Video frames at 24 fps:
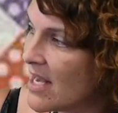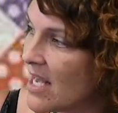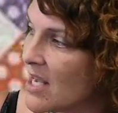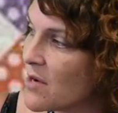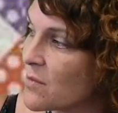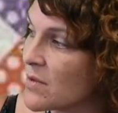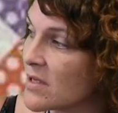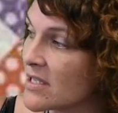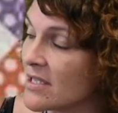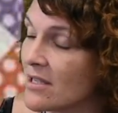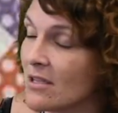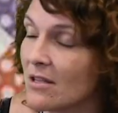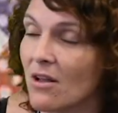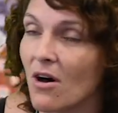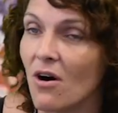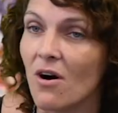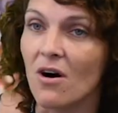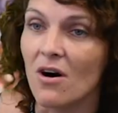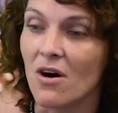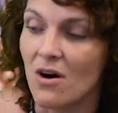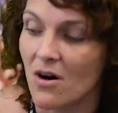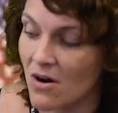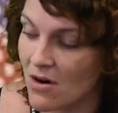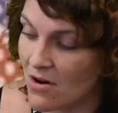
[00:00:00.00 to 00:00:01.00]
It was
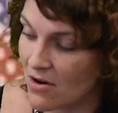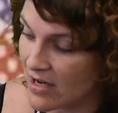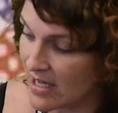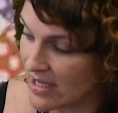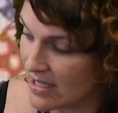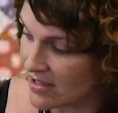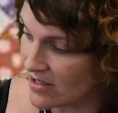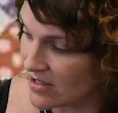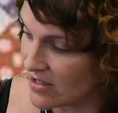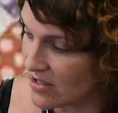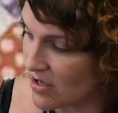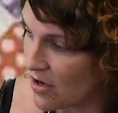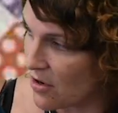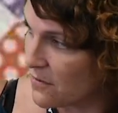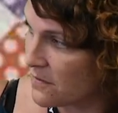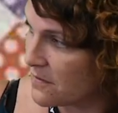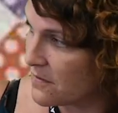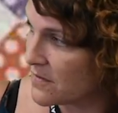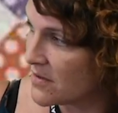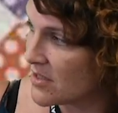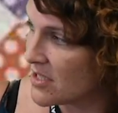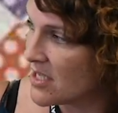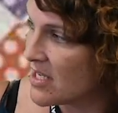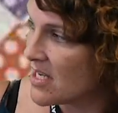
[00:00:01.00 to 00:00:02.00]
long and
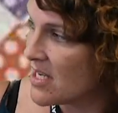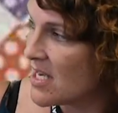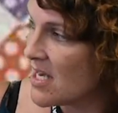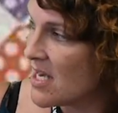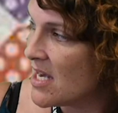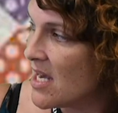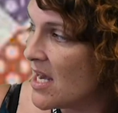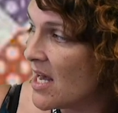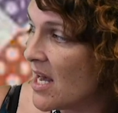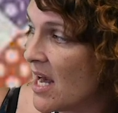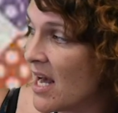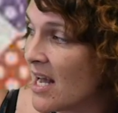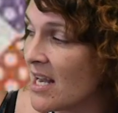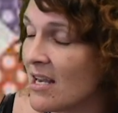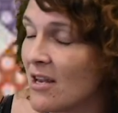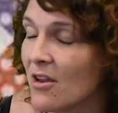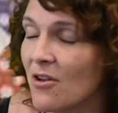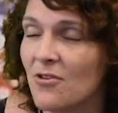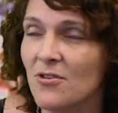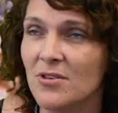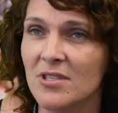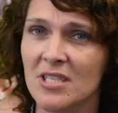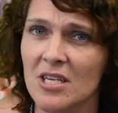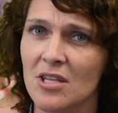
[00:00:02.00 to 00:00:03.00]
soft, and
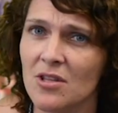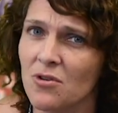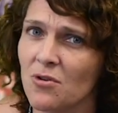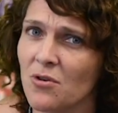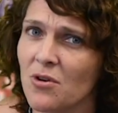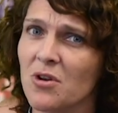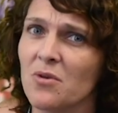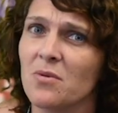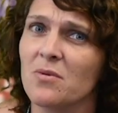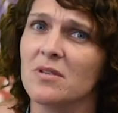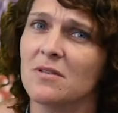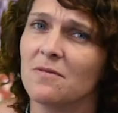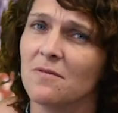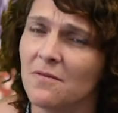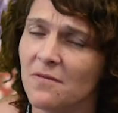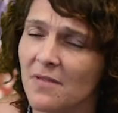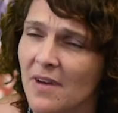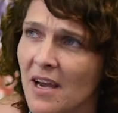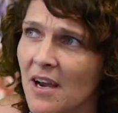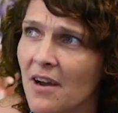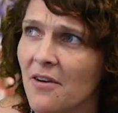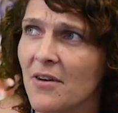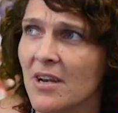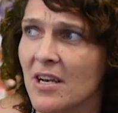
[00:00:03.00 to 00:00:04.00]
Lucy thought it was
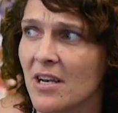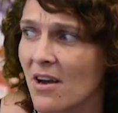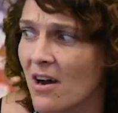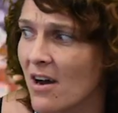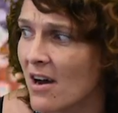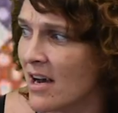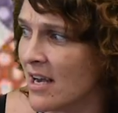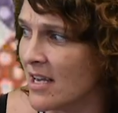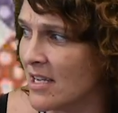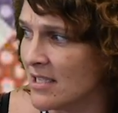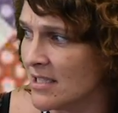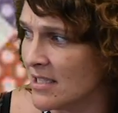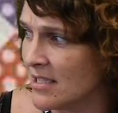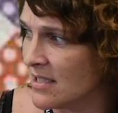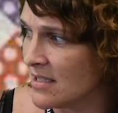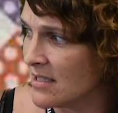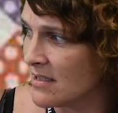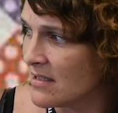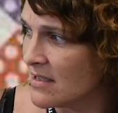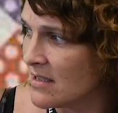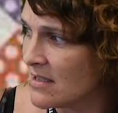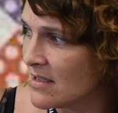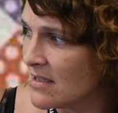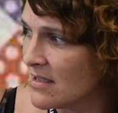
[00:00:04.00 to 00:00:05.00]
very nice.
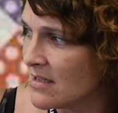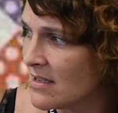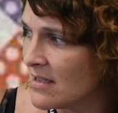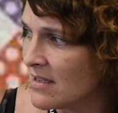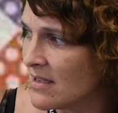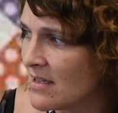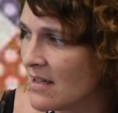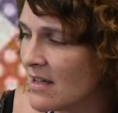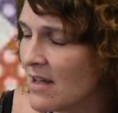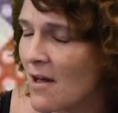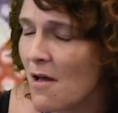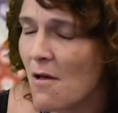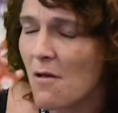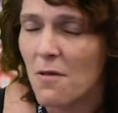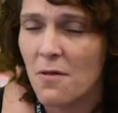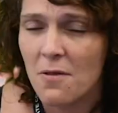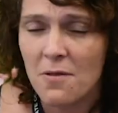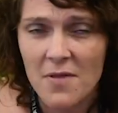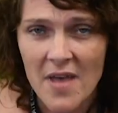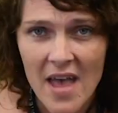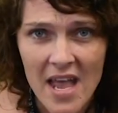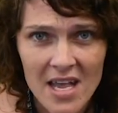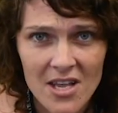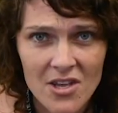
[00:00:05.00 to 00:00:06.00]

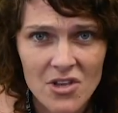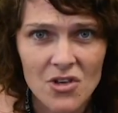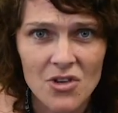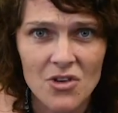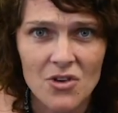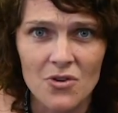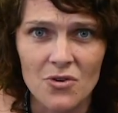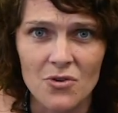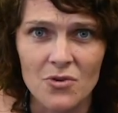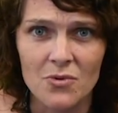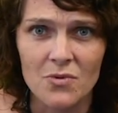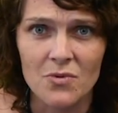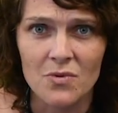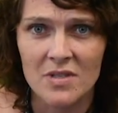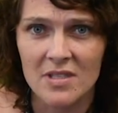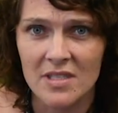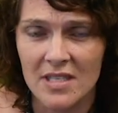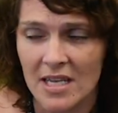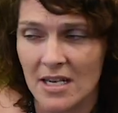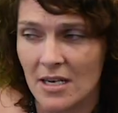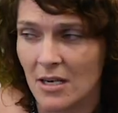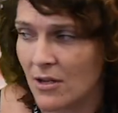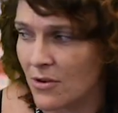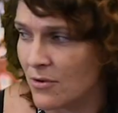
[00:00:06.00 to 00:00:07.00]
Thank you,
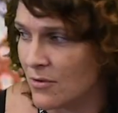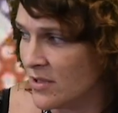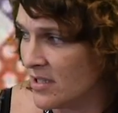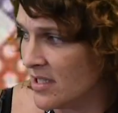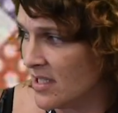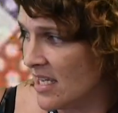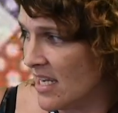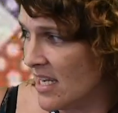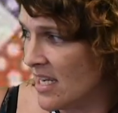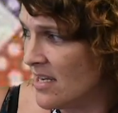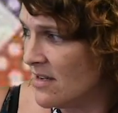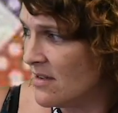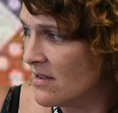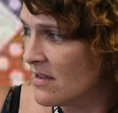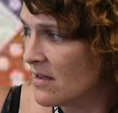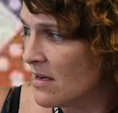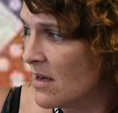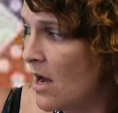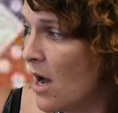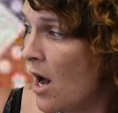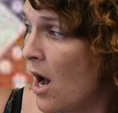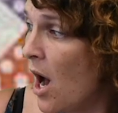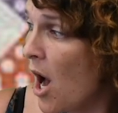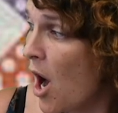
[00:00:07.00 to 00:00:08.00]
said Lucy.
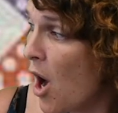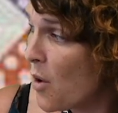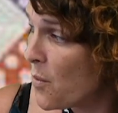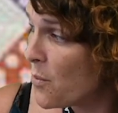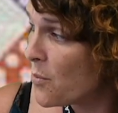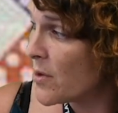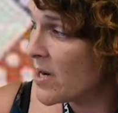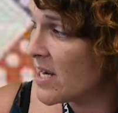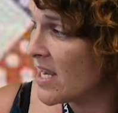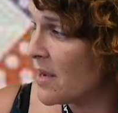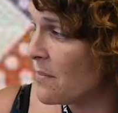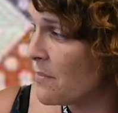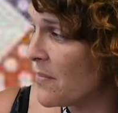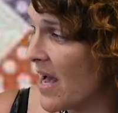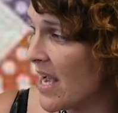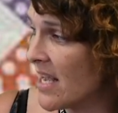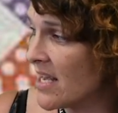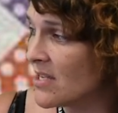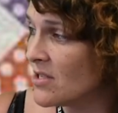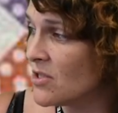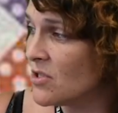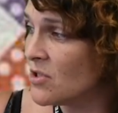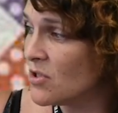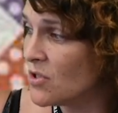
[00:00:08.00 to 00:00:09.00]
I'll bring it
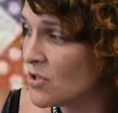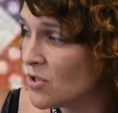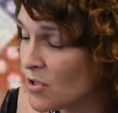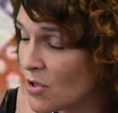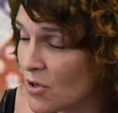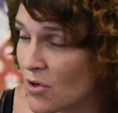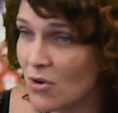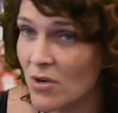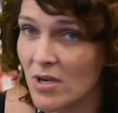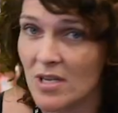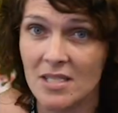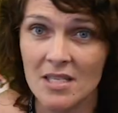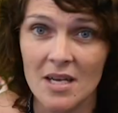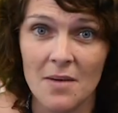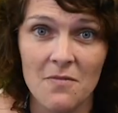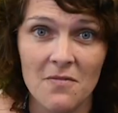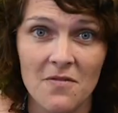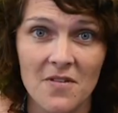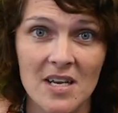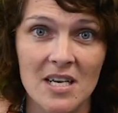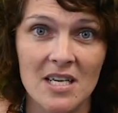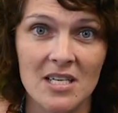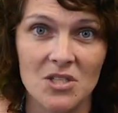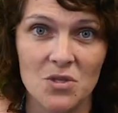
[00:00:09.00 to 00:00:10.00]
back as soon as
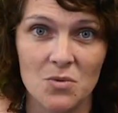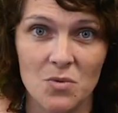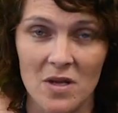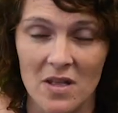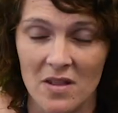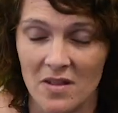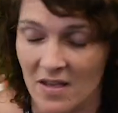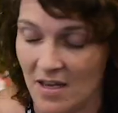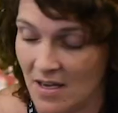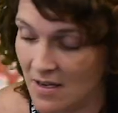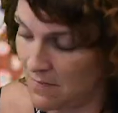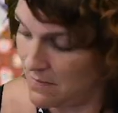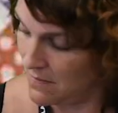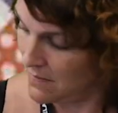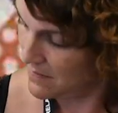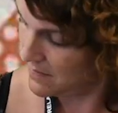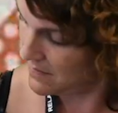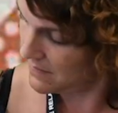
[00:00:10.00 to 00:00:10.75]
I'm finished with it.